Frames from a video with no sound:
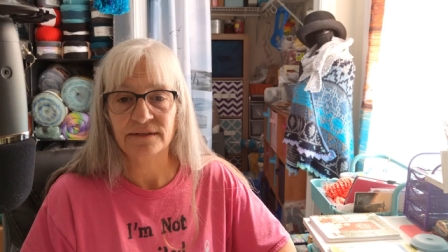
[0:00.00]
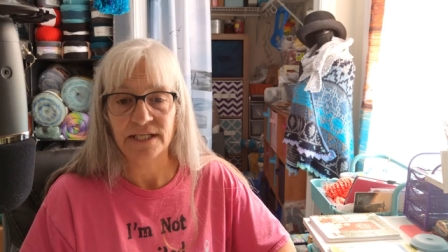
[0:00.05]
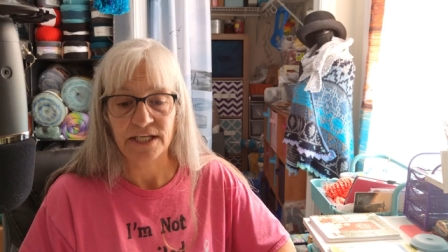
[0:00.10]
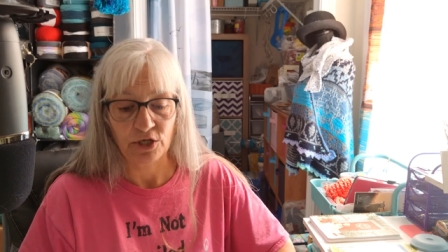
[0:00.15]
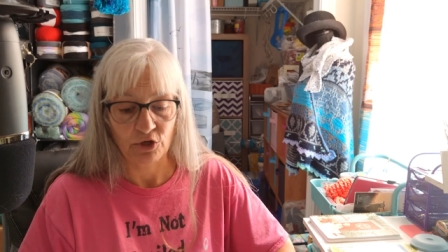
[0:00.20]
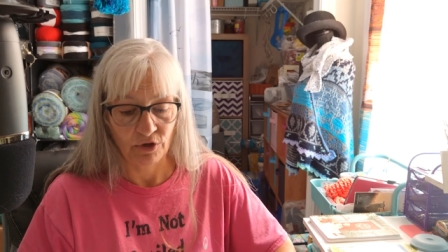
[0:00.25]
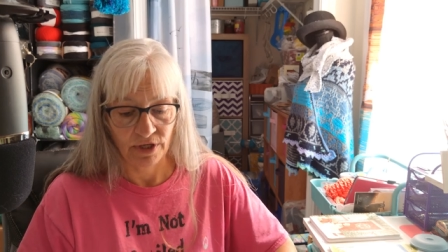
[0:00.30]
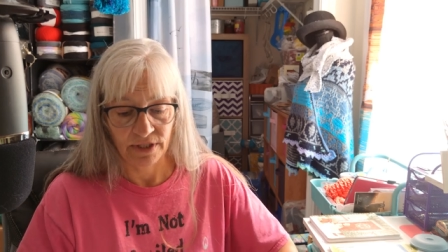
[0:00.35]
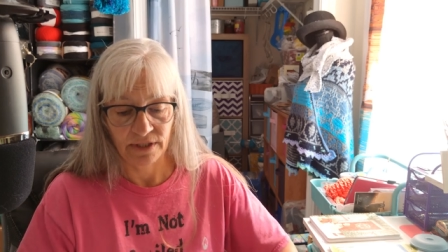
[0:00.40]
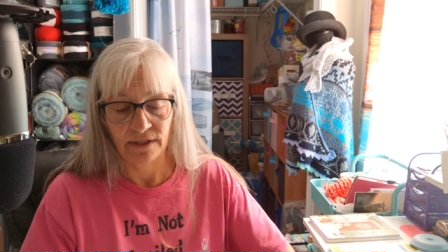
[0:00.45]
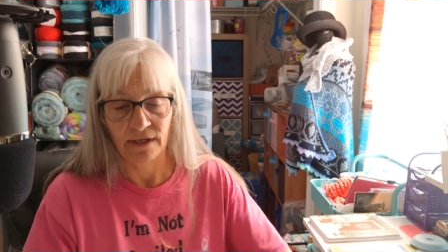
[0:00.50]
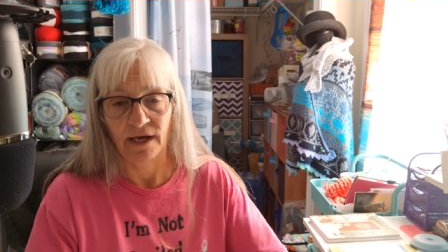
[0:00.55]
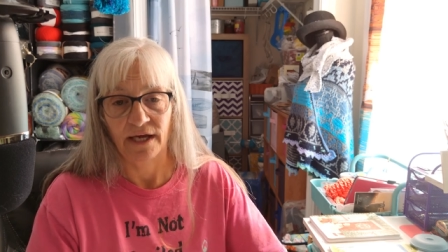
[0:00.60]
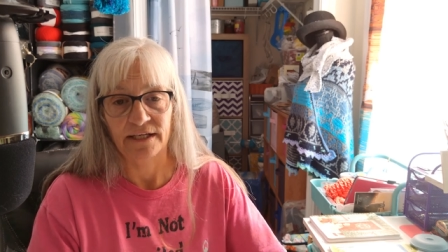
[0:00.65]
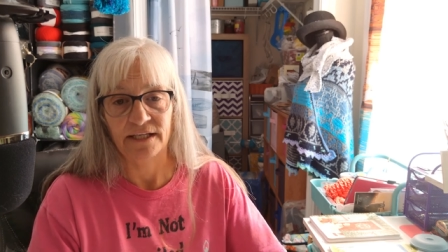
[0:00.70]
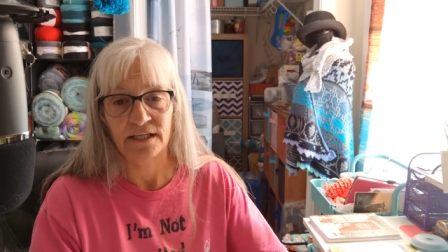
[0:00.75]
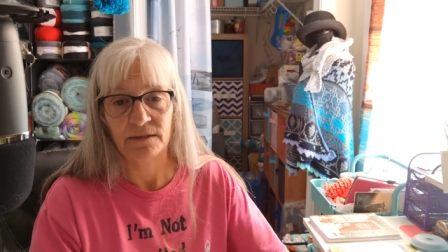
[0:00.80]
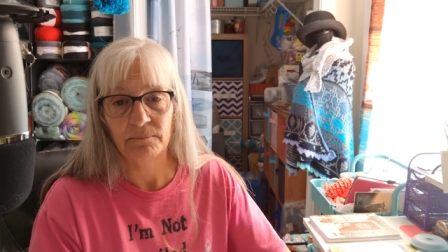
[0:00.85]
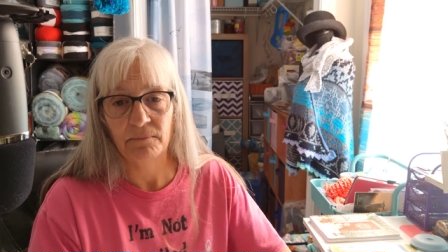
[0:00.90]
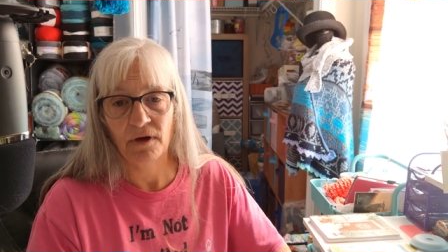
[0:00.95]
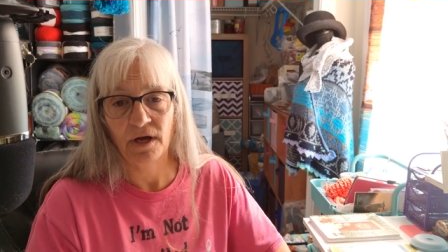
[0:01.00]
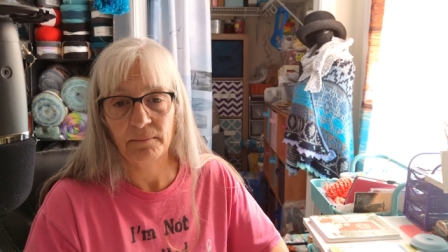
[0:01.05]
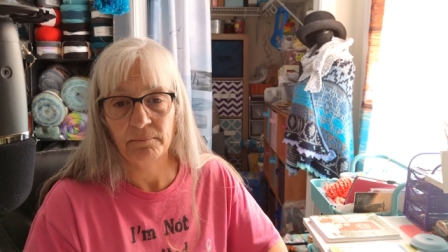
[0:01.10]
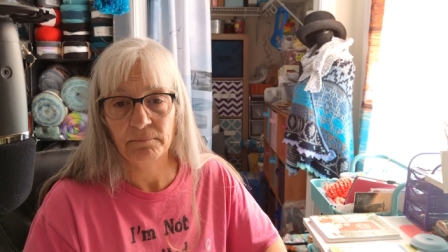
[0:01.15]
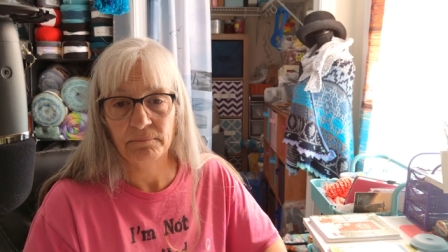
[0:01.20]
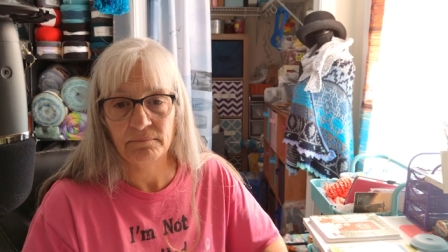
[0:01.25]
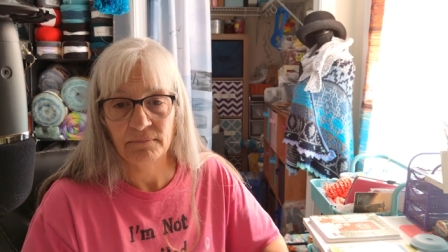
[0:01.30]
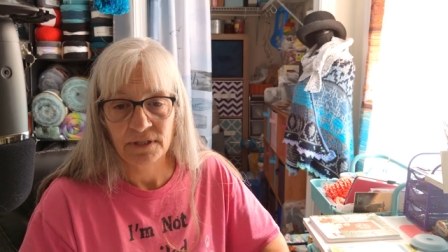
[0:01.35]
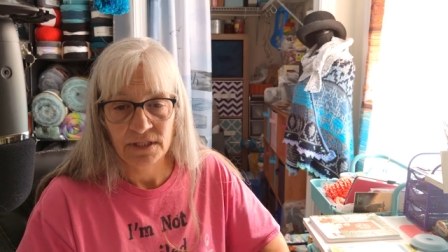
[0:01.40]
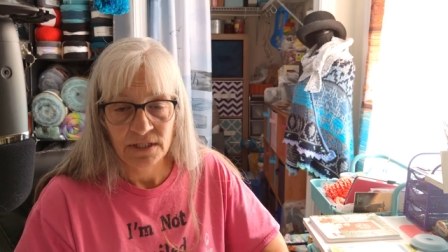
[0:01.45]
Neon. I did my
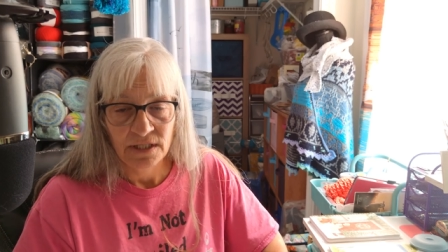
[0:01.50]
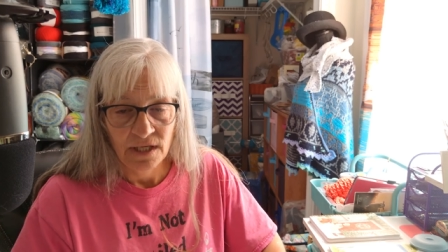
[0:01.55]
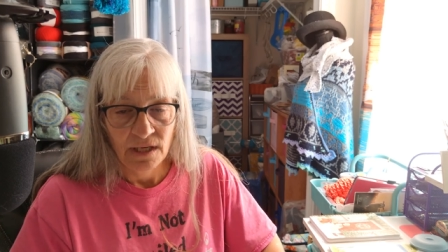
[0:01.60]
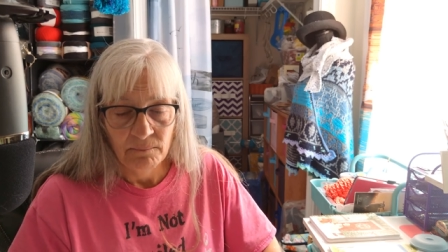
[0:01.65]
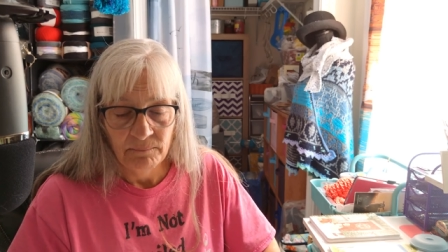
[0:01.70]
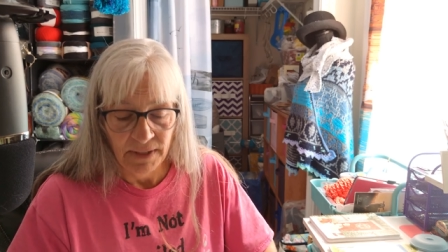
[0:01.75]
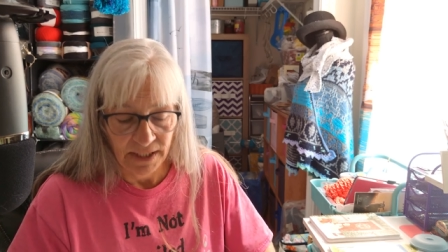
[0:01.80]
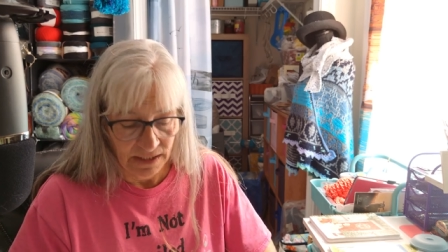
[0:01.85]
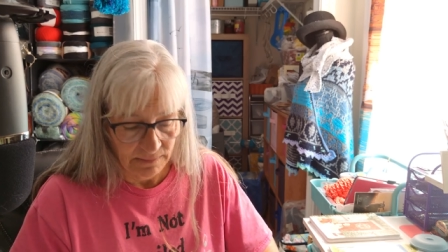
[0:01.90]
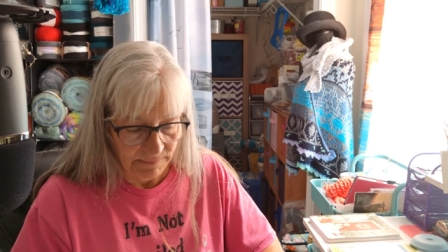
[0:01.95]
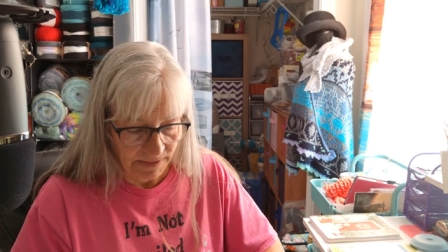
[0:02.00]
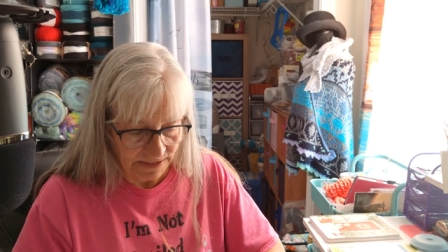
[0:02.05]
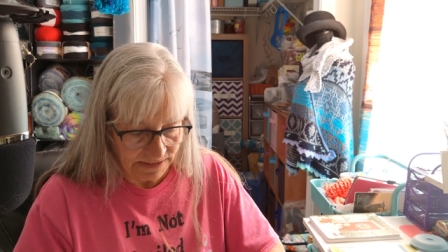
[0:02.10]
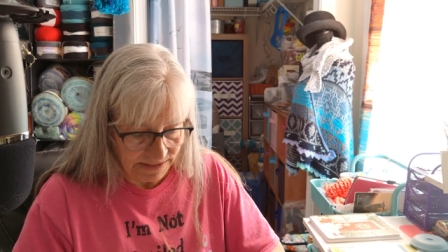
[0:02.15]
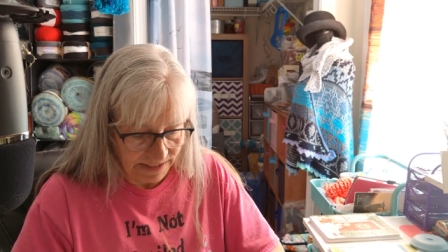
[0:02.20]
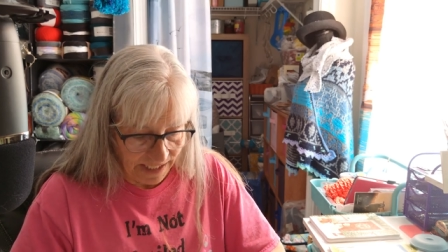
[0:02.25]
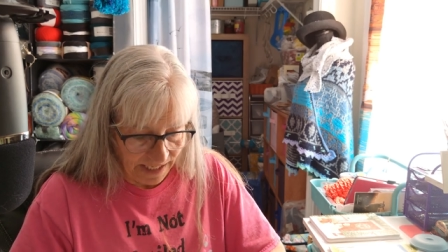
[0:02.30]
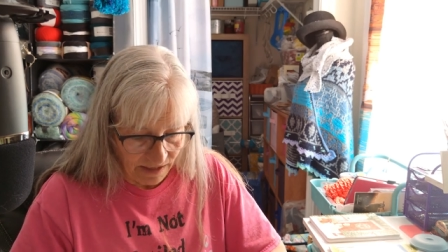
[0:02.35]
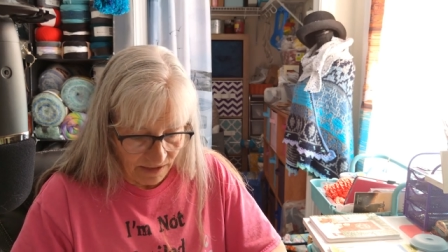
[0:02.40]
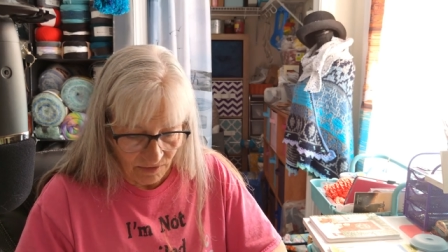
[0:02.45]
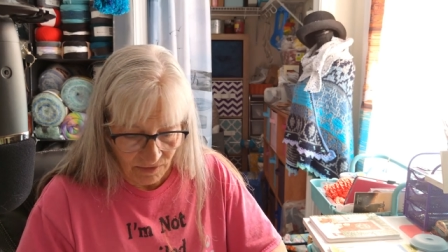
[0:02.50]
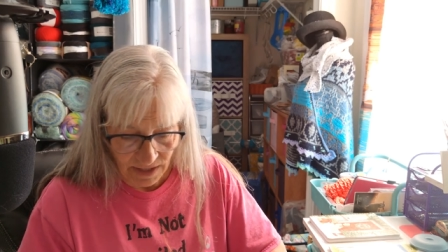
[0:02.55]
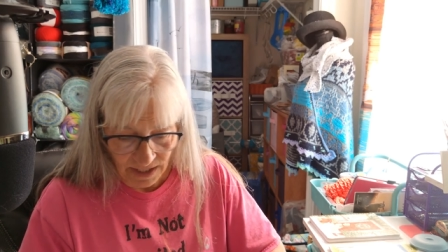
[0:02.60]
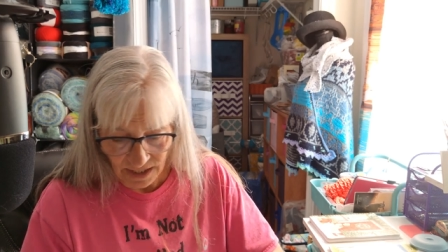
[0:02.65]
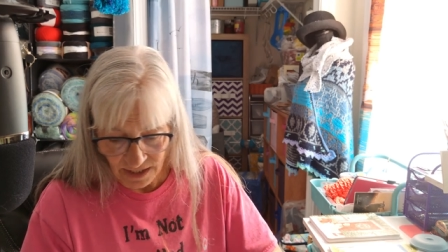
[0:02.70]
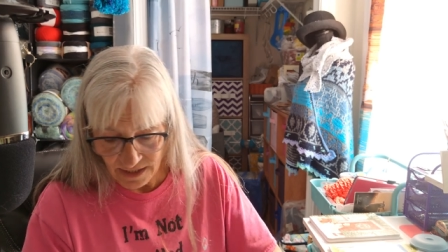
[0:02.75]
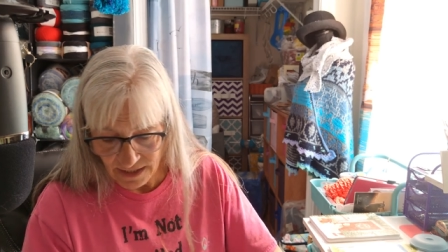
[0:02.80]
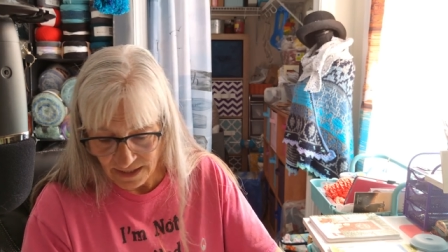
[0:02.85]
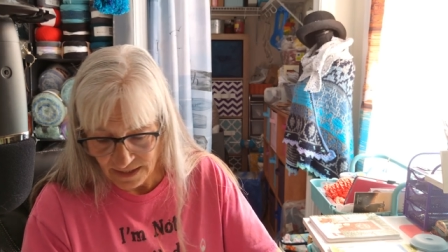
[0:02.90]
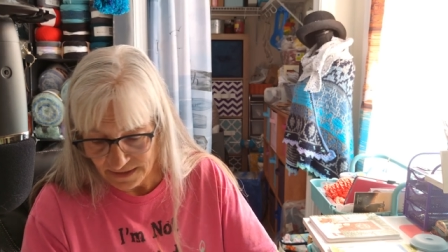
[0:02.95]
pick and mix cow
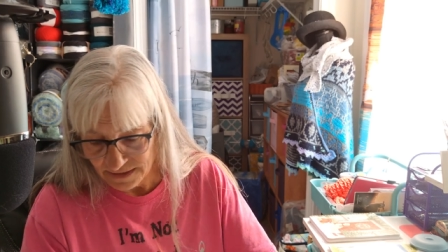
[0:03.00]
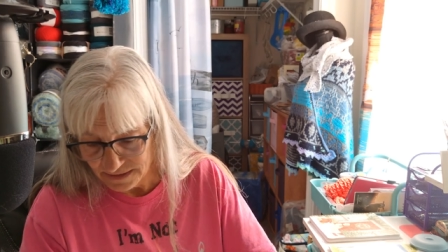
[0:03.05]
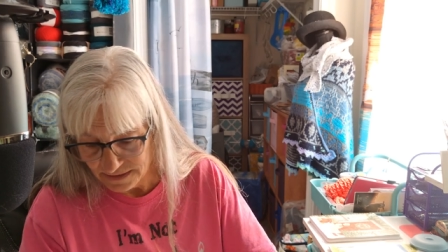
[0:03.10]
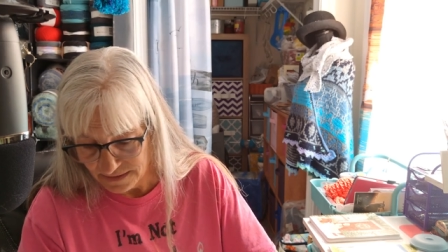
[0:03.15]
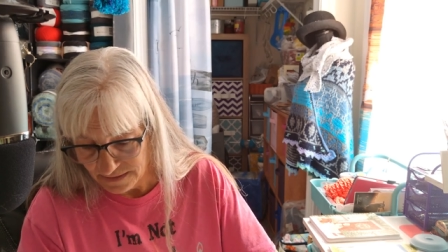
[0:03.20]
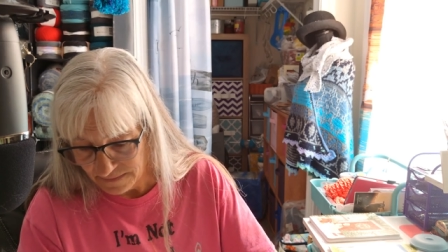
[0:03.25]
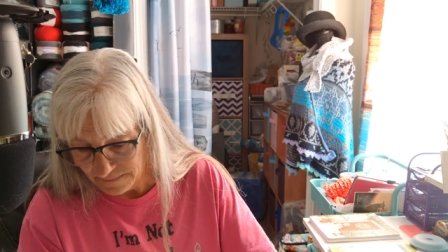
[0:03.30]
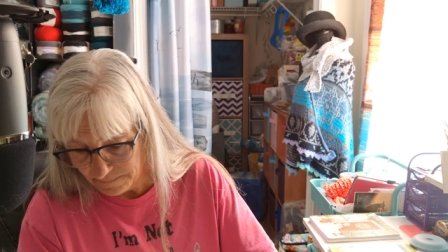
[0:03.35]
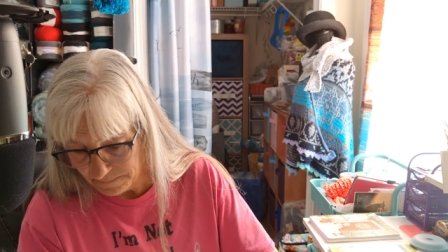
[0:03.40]
out of that.